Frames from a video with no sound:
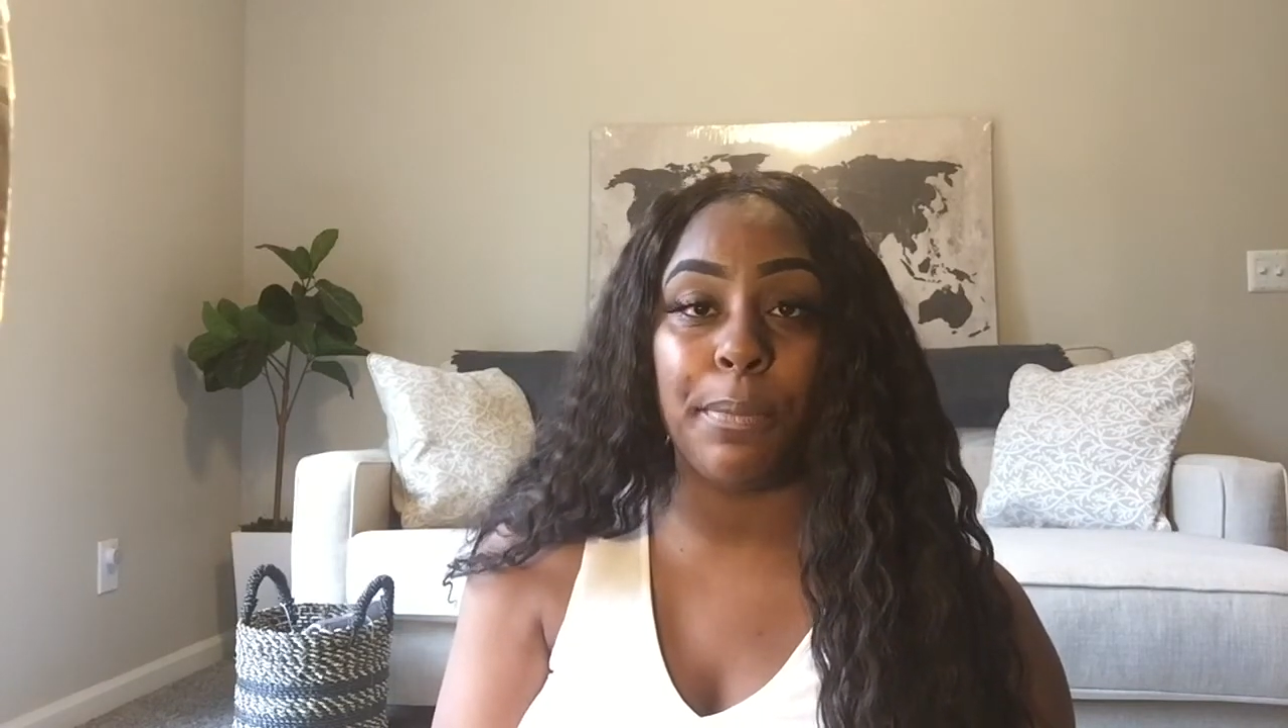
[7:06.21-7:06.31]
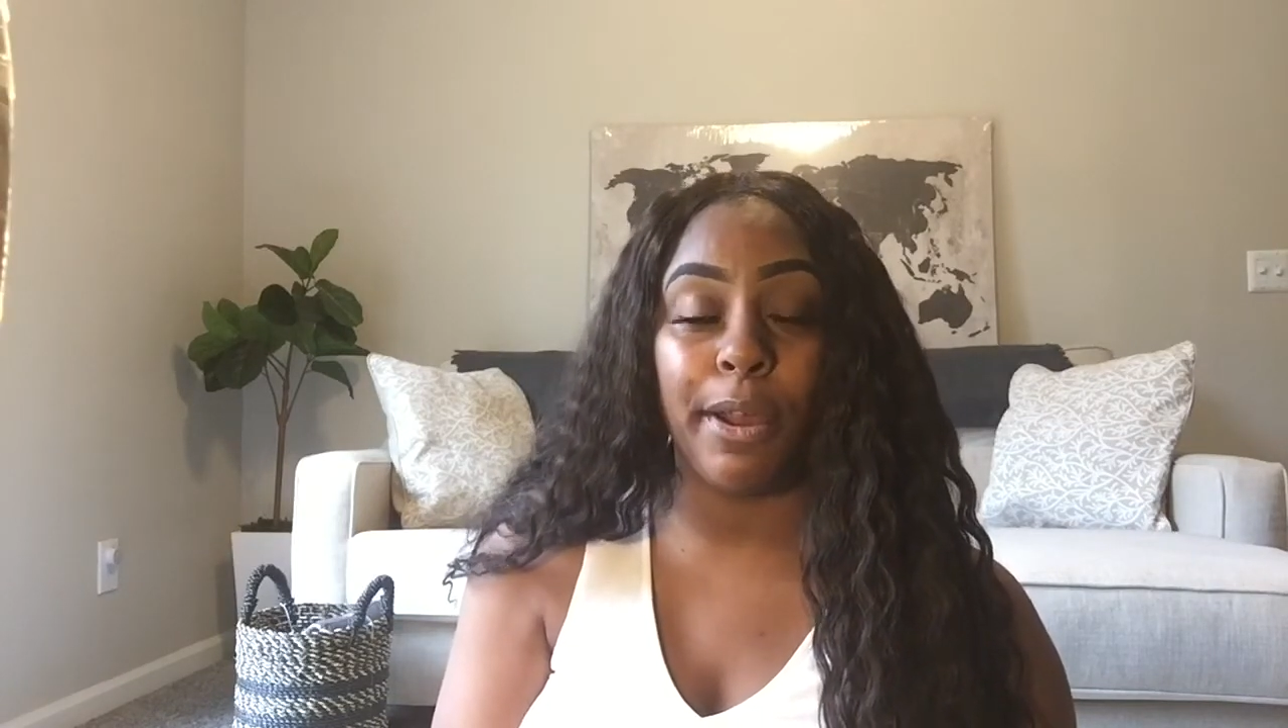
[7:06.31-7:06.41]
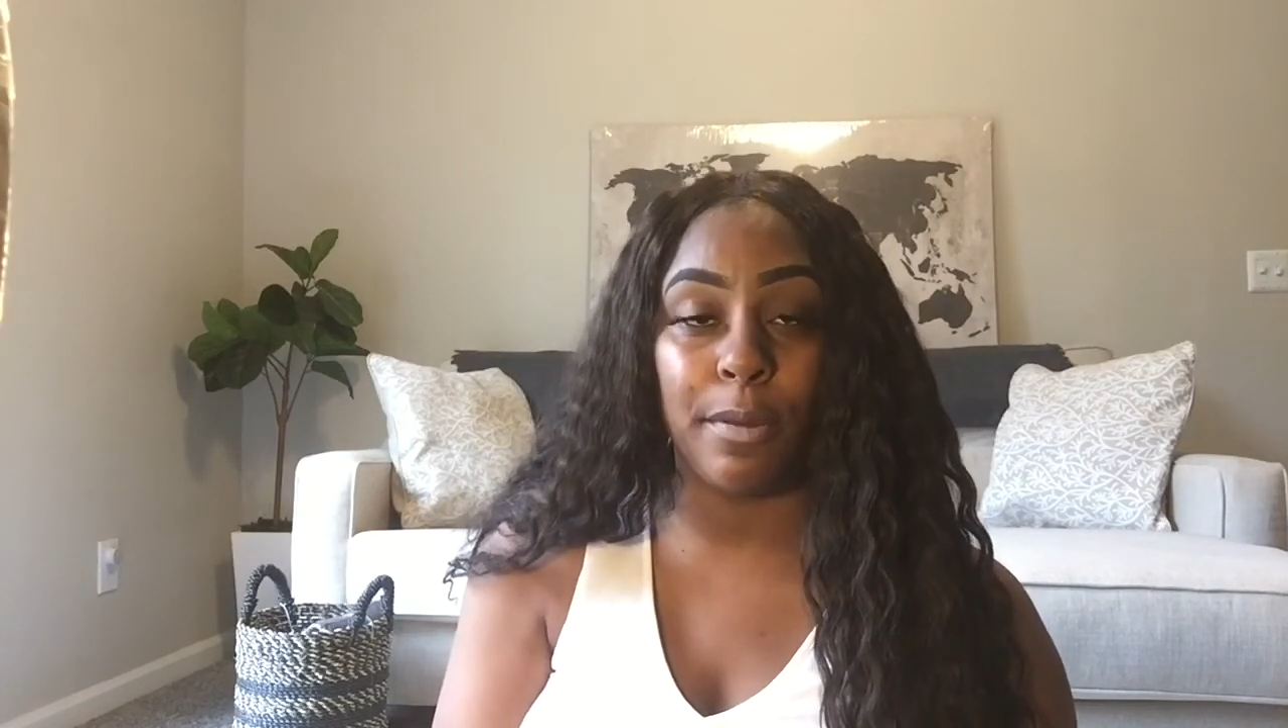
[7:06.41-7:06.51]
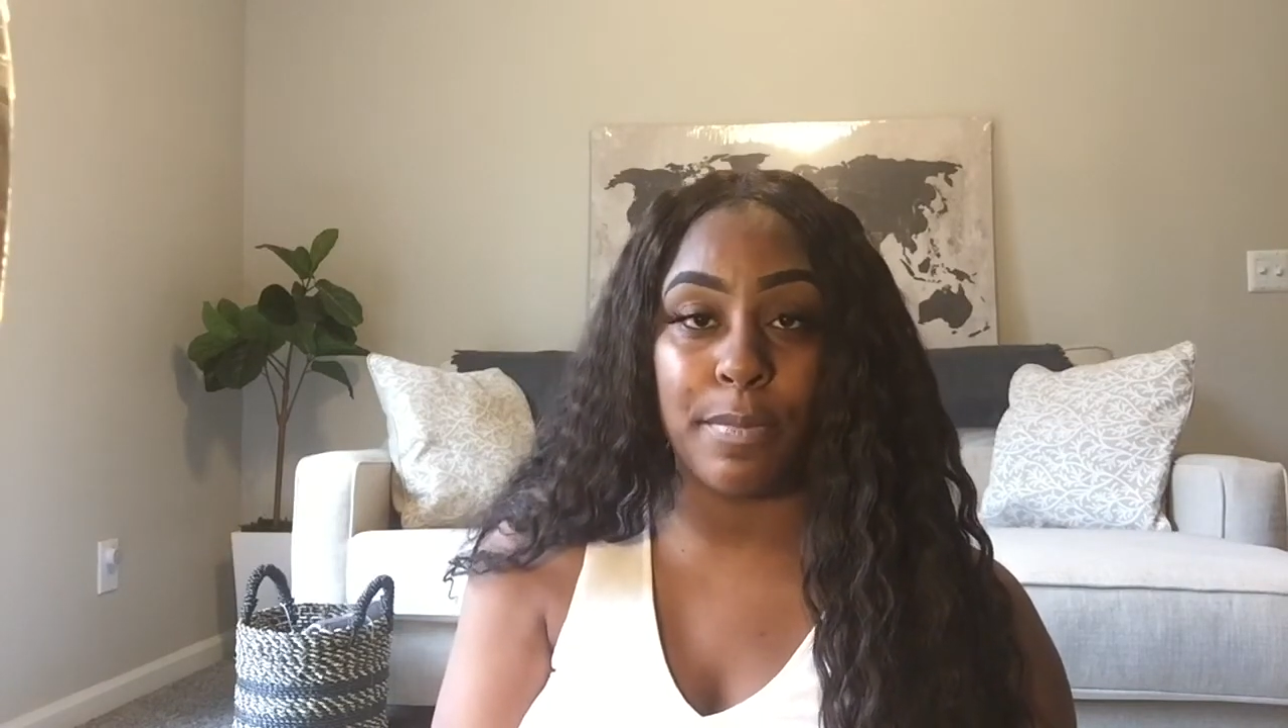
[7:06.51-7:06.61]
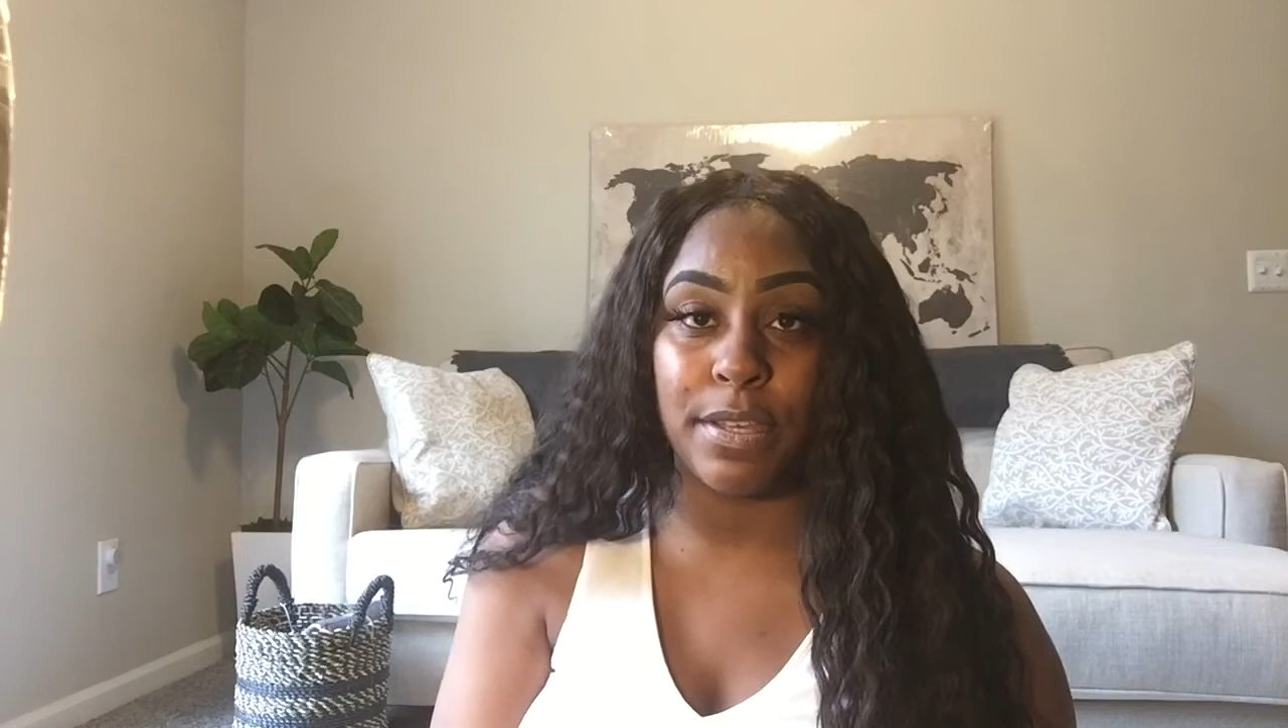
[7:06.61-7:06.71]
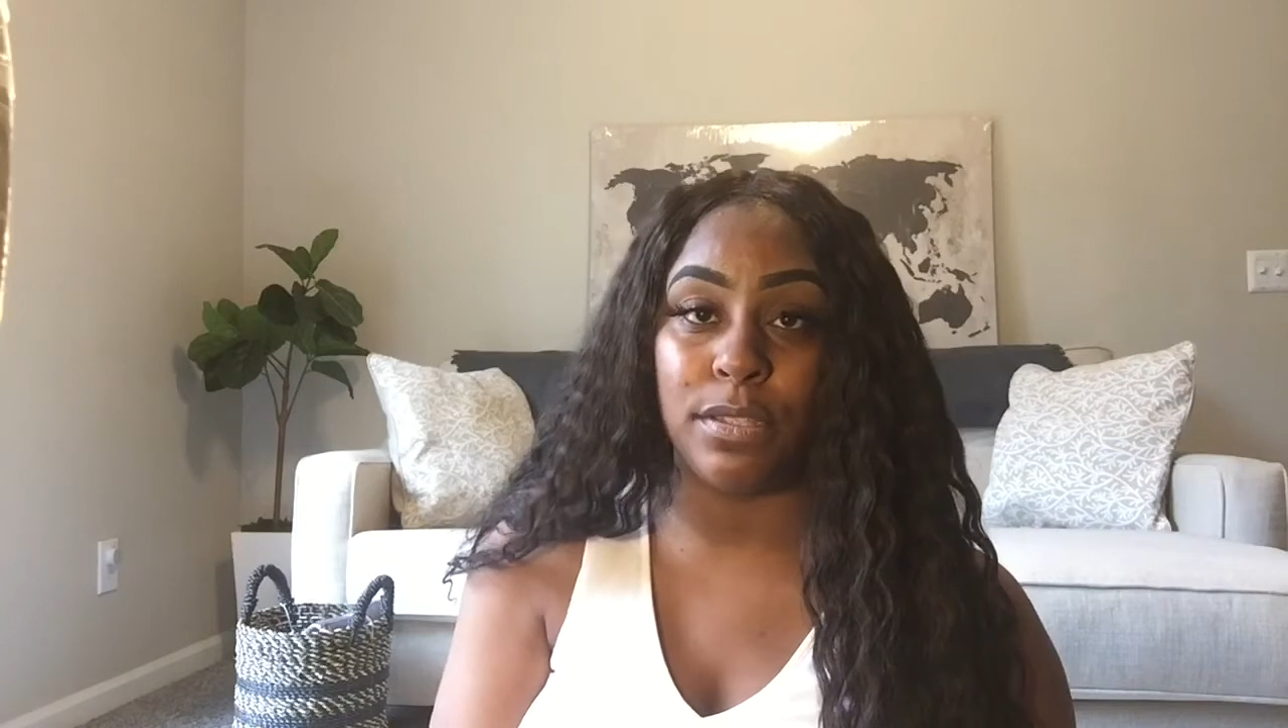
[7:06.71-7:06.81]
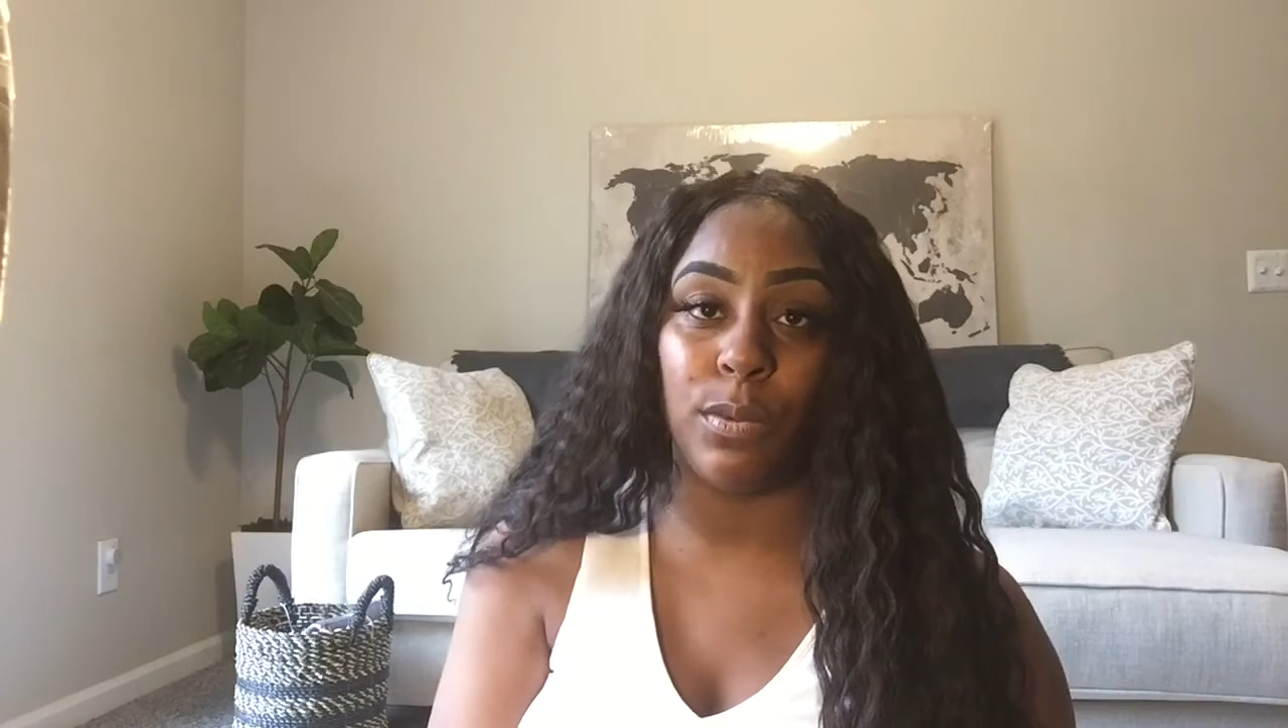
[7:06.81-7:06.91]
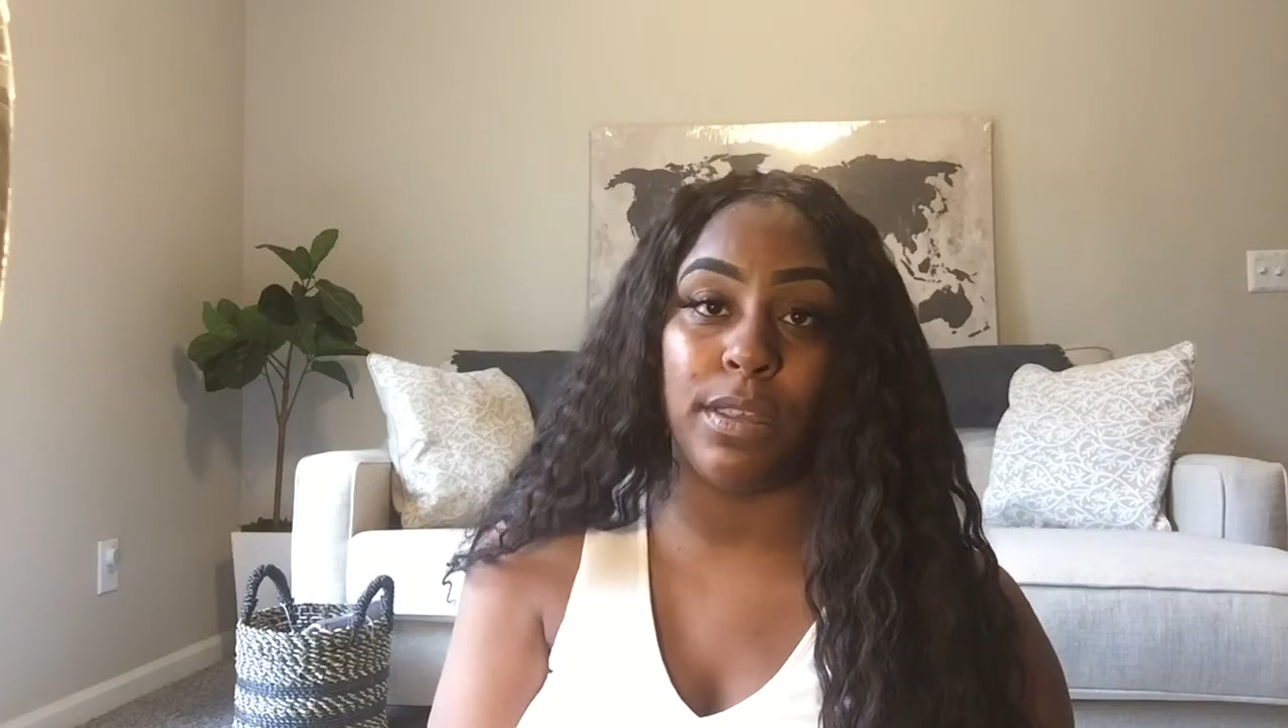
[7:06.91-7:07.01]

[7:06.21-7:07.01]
purpose,